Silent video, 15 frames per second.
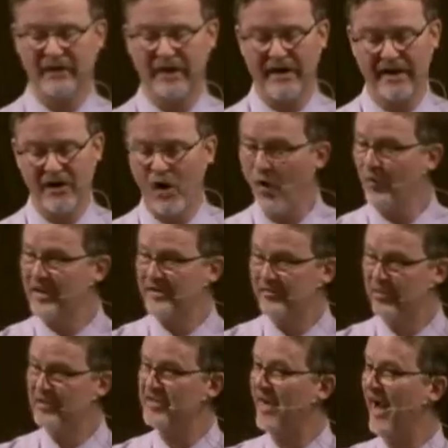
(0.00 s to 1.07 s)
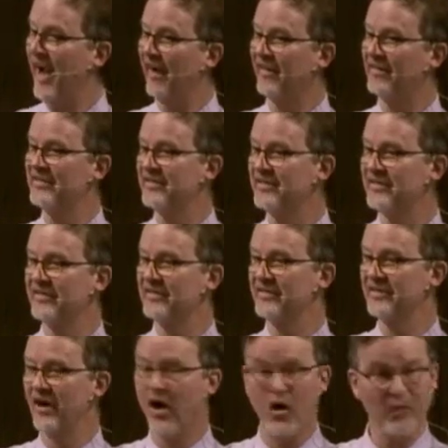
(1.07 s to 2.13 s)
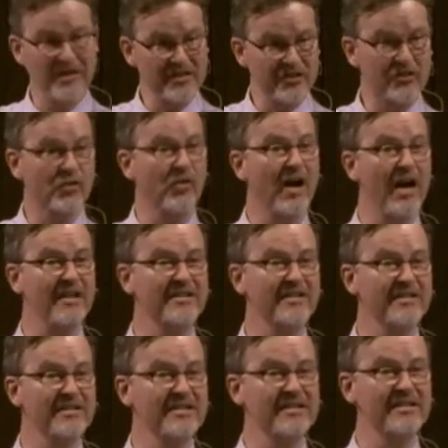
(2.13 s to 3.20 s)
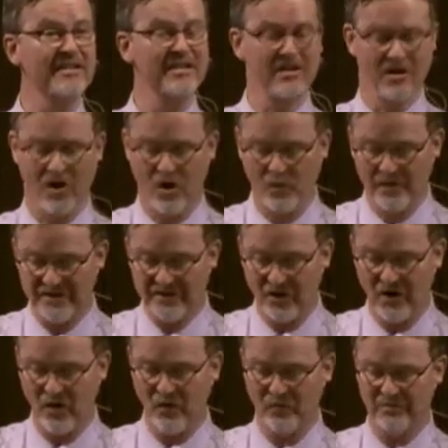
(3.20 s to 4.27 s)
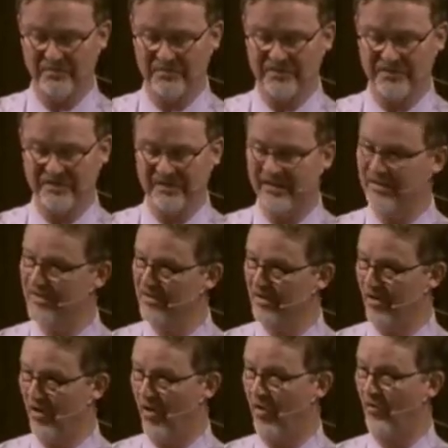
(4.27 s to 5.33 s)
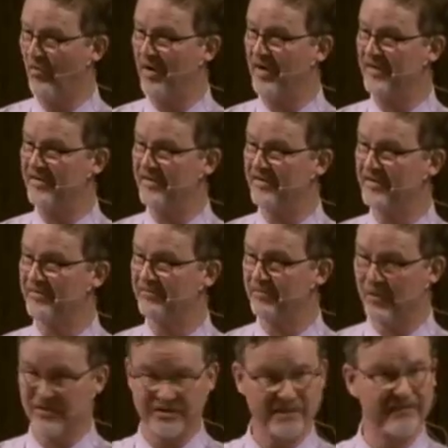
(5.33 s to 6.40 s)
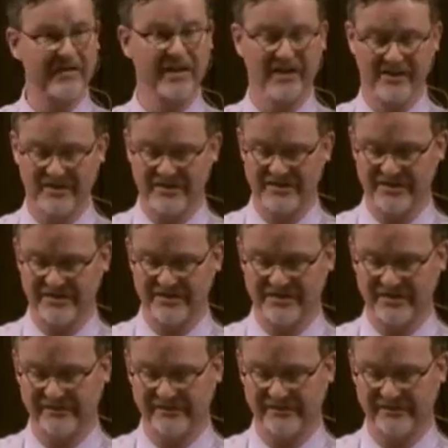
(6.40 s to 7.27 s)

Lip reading: It always protects, always trusts, always hopes, always perseveres.